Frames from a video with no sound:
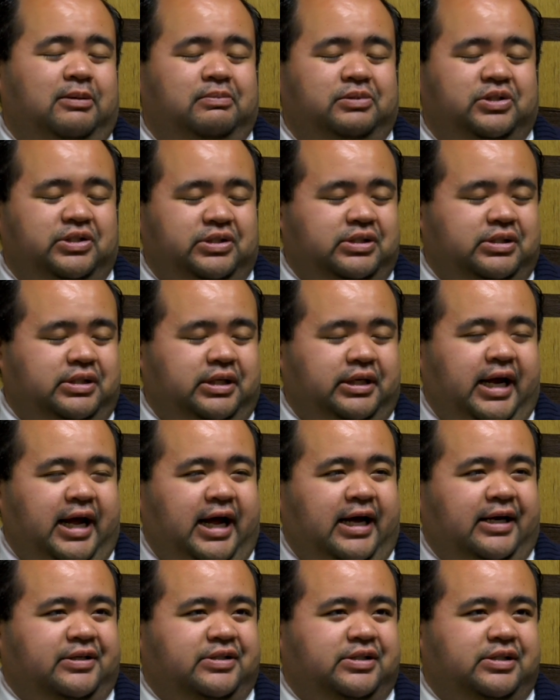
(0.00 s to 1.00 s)
Just it
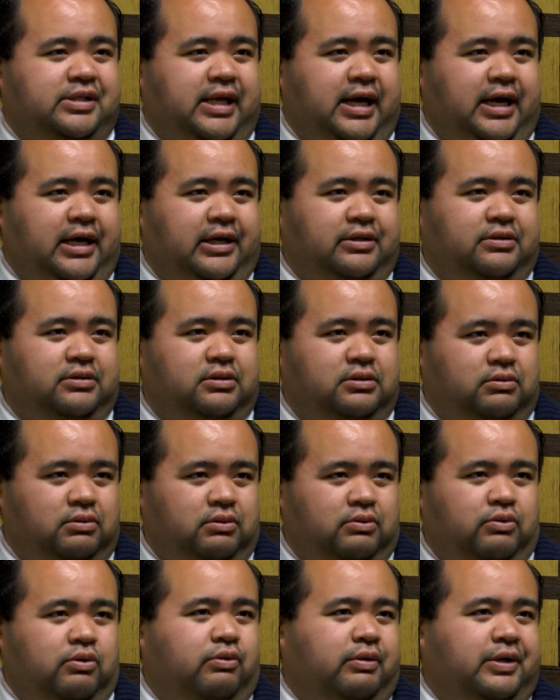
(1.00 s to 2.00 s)
adds that
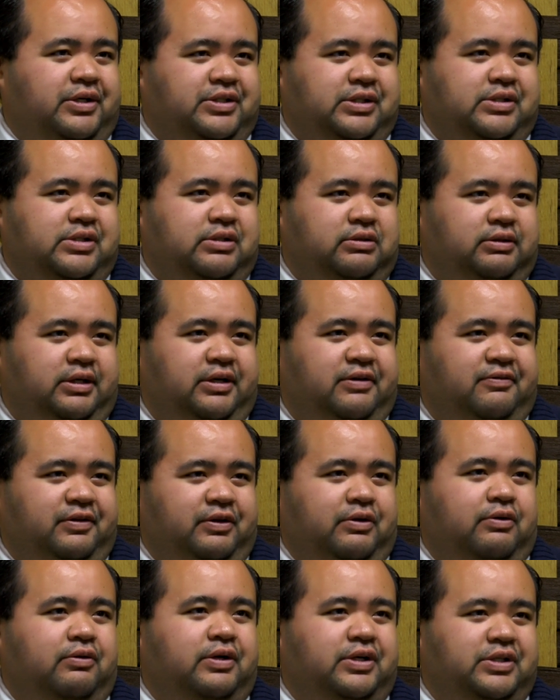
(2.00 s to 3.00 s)
the reason to live
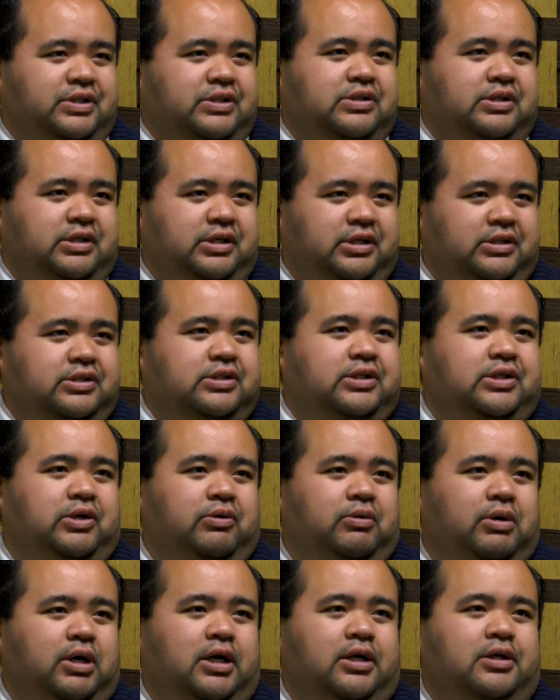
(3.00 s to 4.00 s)
and the reason to
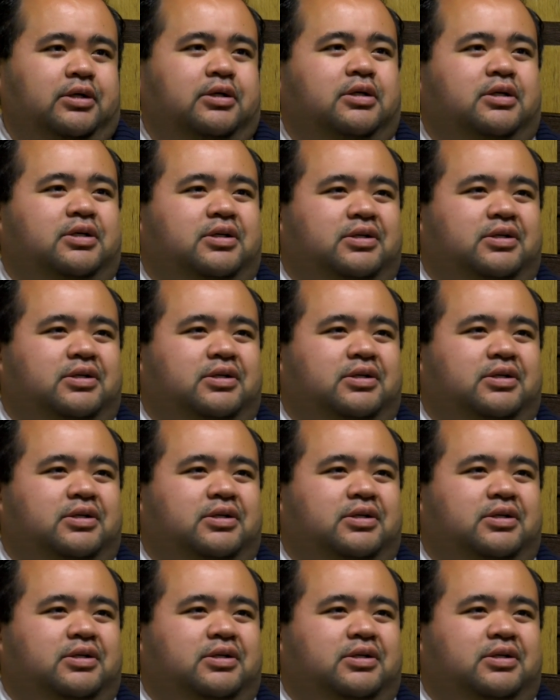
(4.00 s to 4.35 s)
continue on.